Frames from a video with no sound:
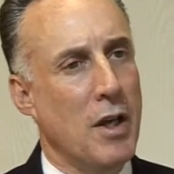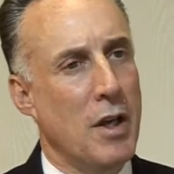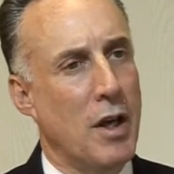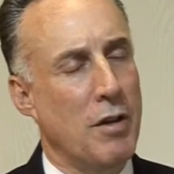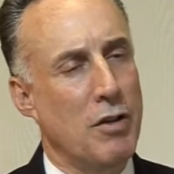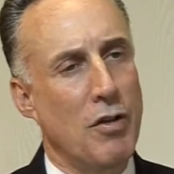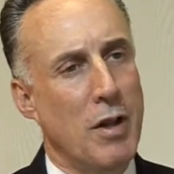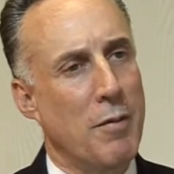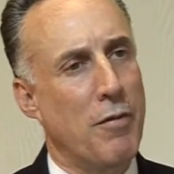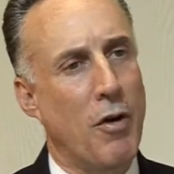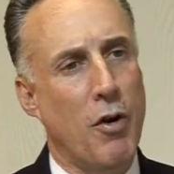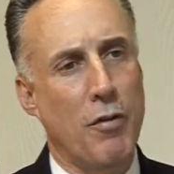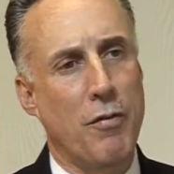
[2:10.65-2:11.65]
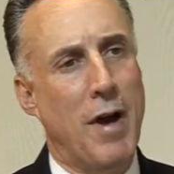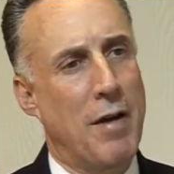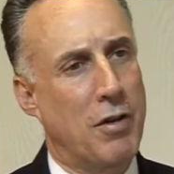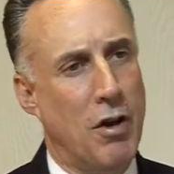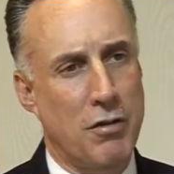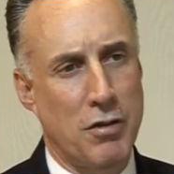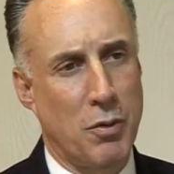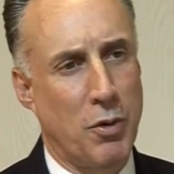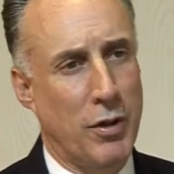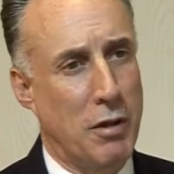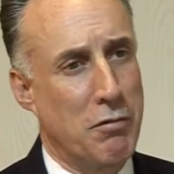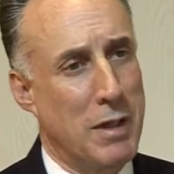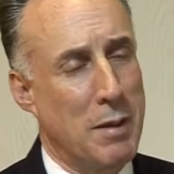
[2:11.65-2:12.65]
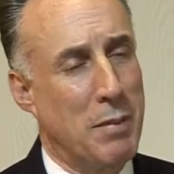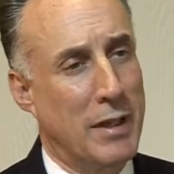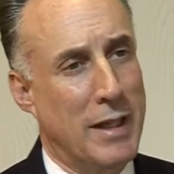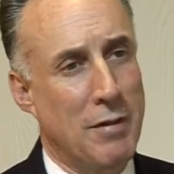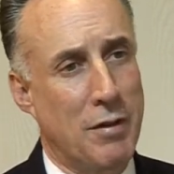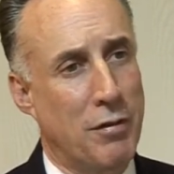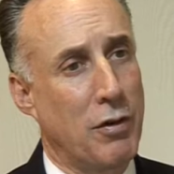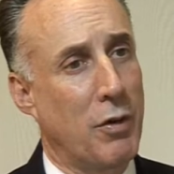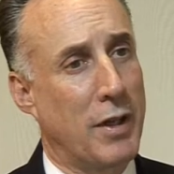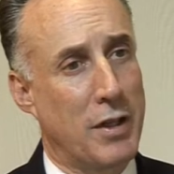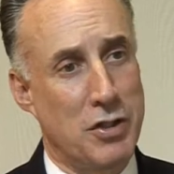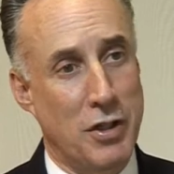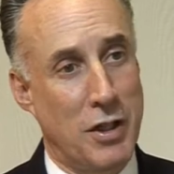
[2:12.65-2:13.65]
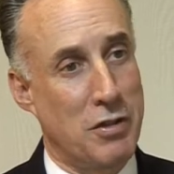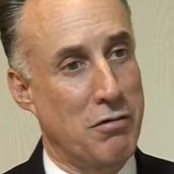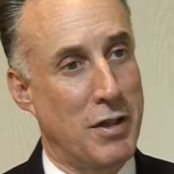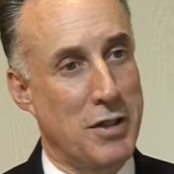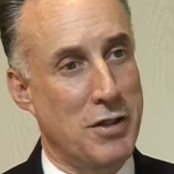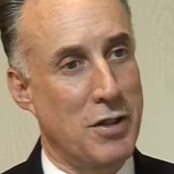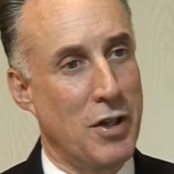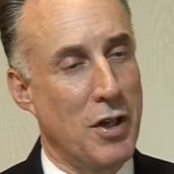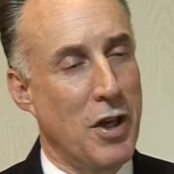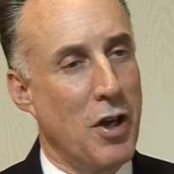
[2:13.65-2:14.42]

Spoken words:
there's only four or five countries in the world that really believe in floating exchange rates.